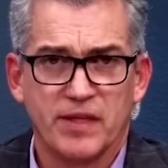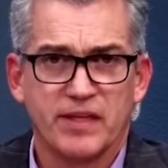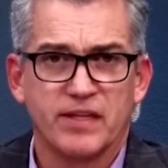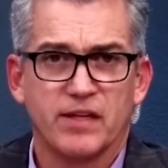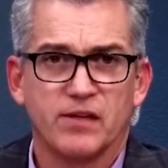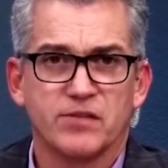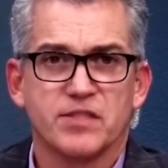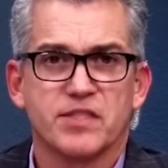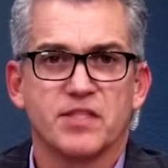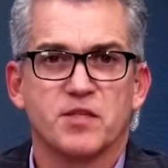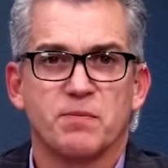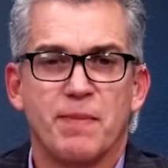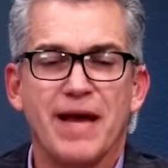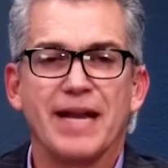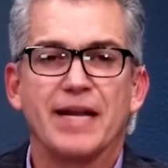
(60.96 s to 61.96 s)
$1 billion to
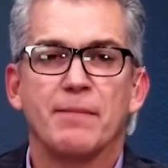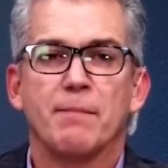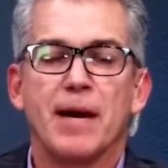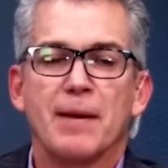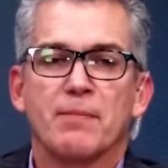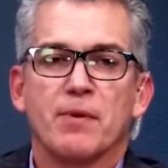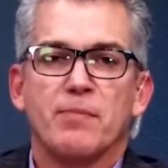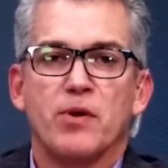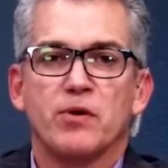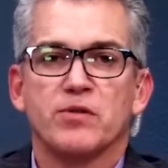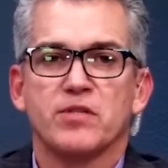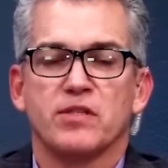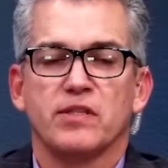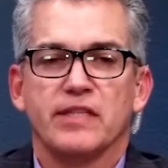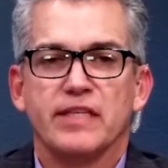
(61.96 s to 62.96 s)
spend. My
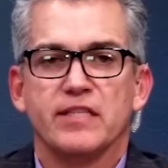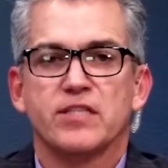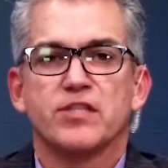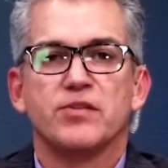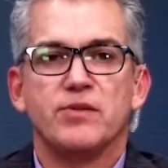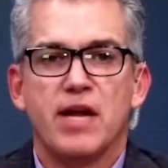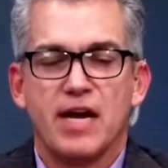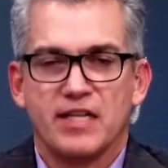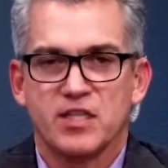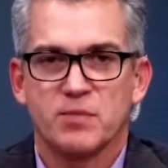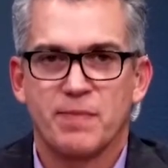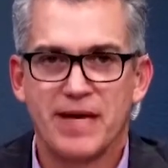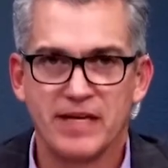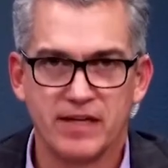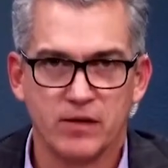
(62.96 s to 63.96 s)
proposal is to not
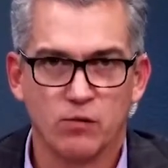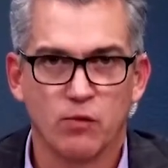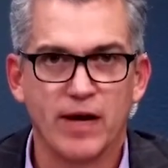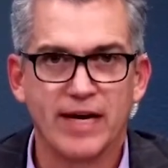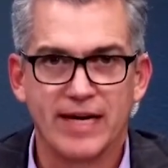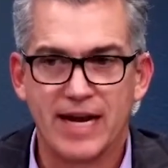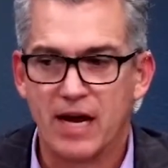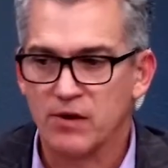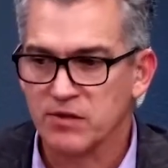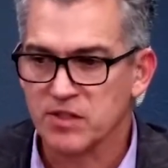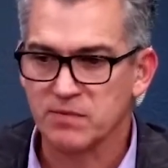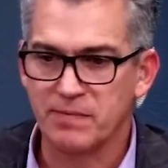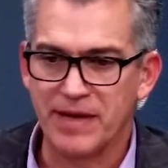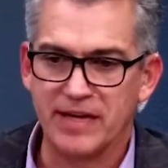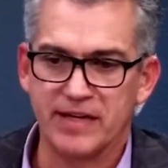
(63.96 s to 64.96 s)
spend it right now.
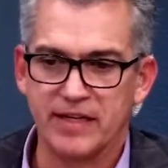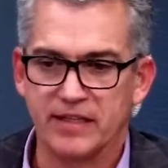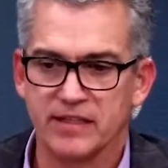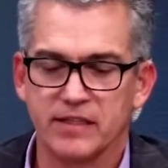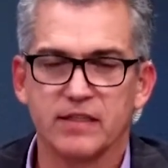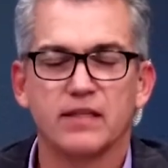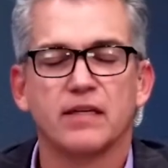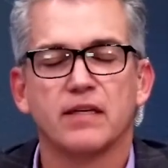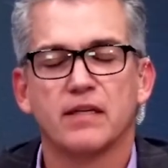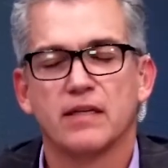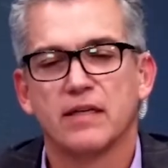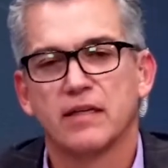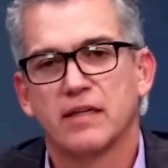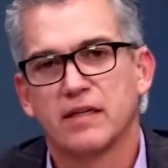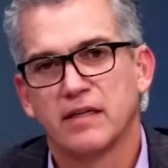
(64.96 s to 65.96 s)
Spend it
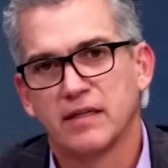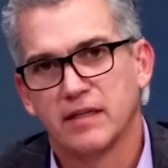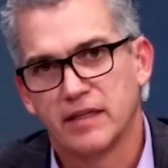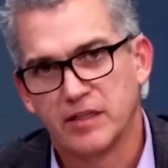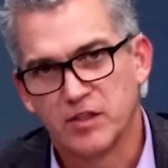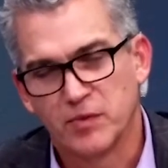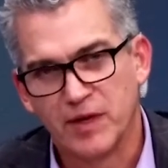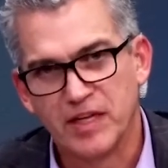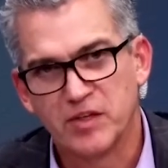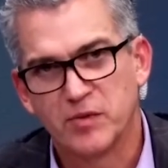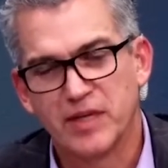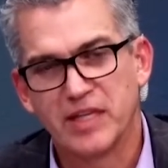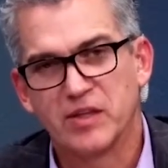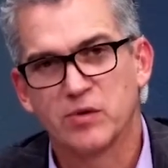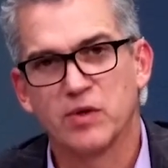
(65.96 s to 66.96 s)
in
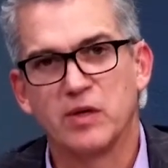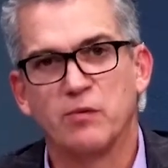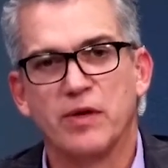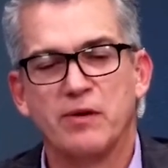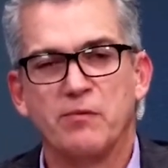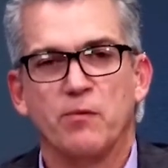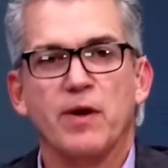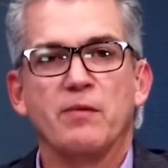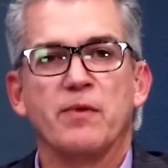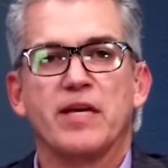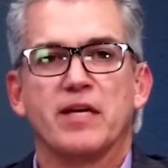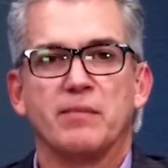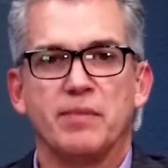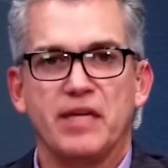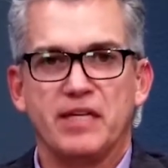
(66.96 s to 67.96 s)
2023, when we
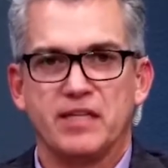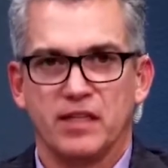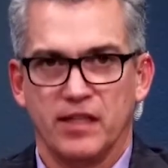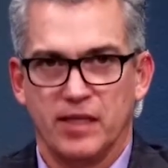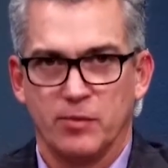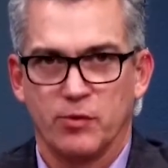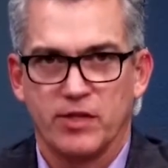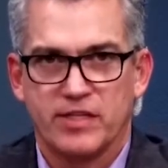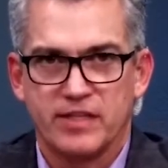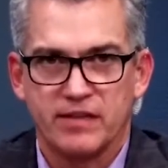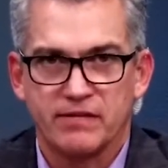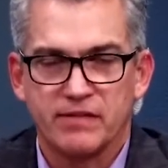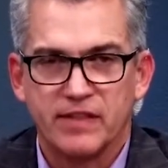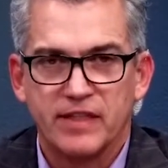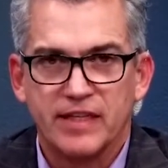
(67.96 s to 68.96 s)
can be
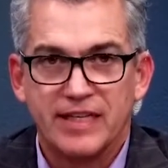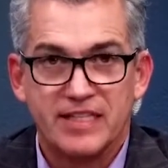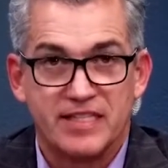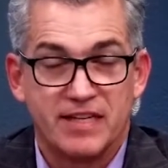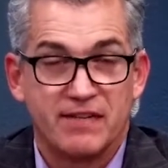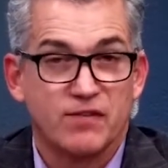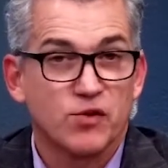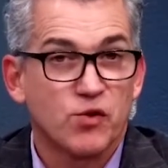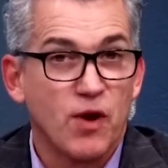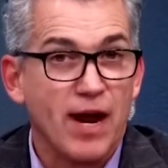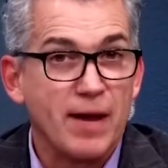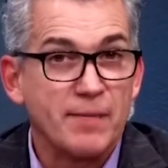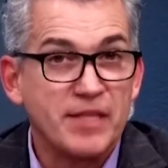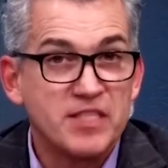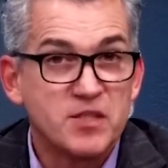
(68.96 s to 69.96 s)
deliberative. Instead of
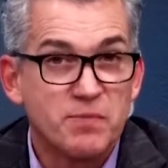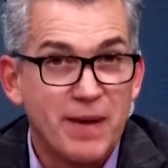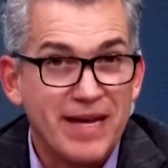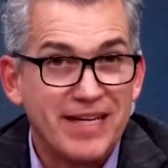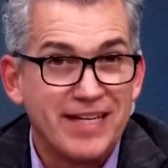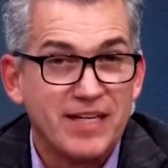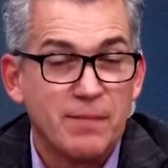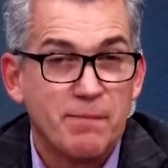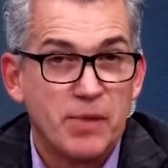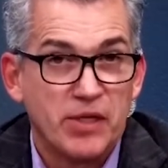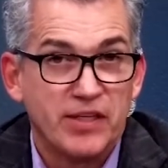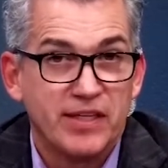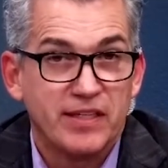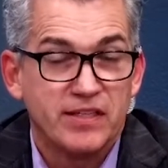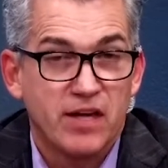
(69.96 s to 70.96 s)
cramming spending $1
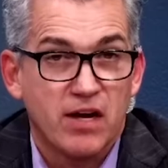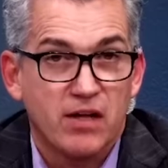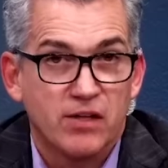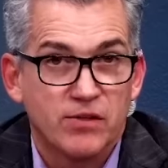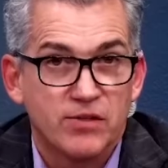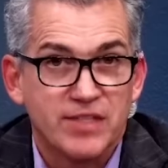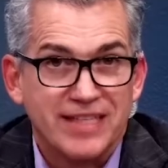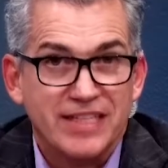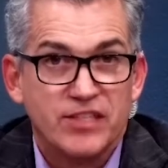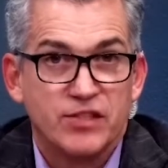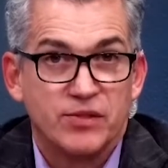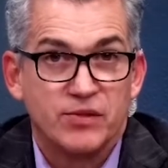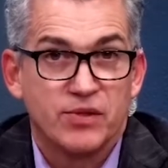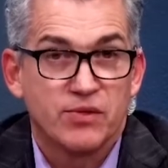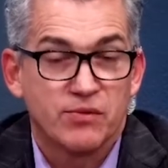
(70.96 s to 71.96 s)
billion
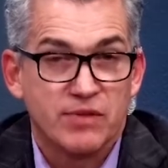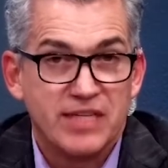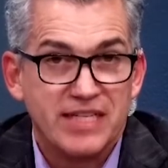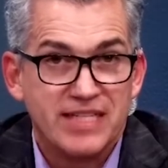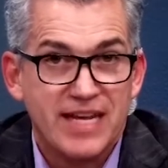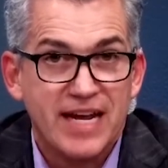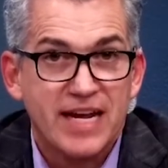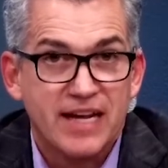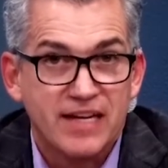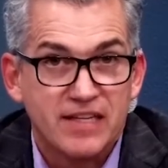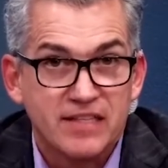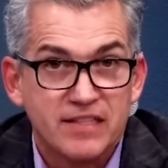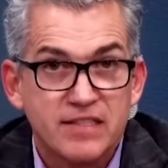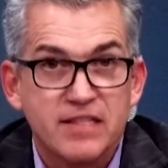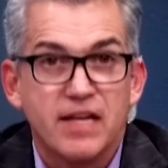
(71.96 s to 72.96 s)
into 3
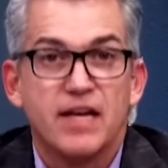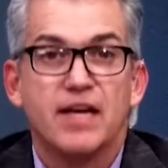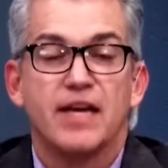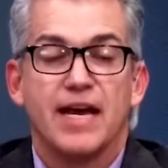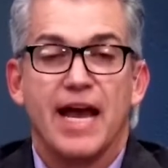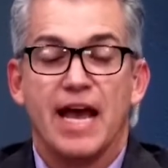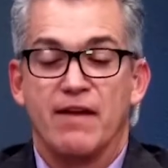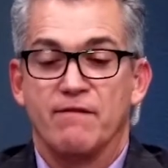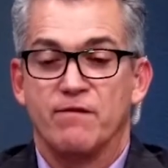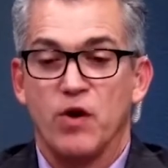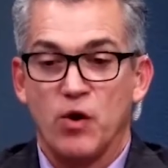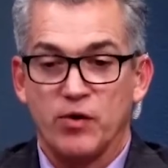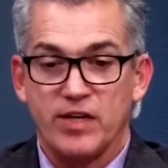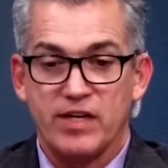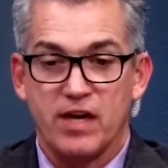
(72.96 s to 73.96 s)
days and
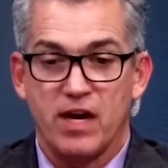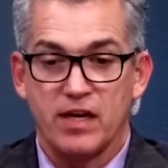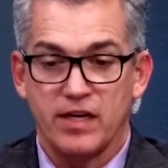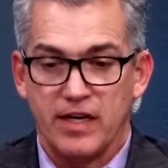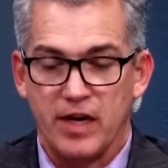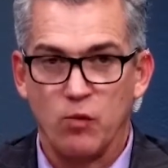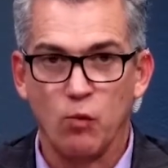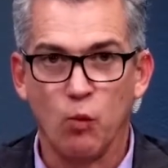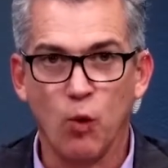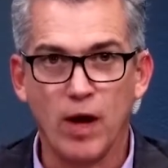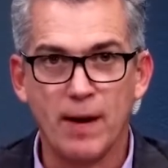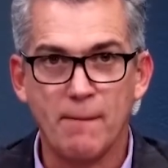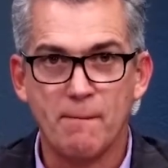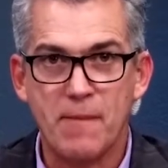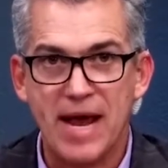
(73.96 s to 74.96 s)
voting on it in
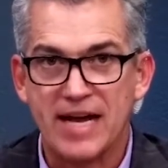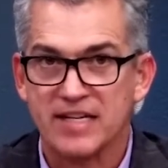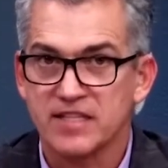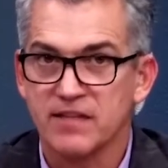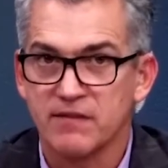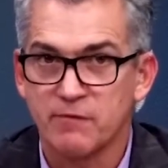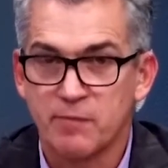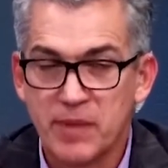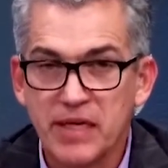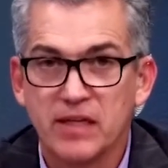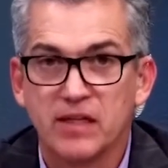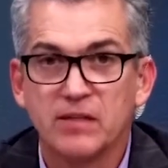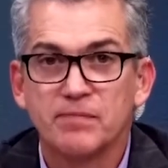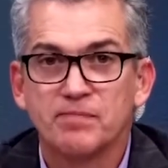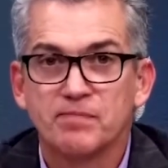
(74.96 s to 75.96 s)
one massive
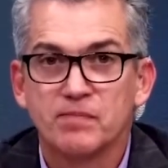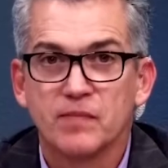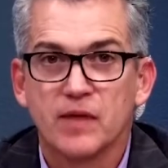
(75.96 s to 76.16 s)
bill,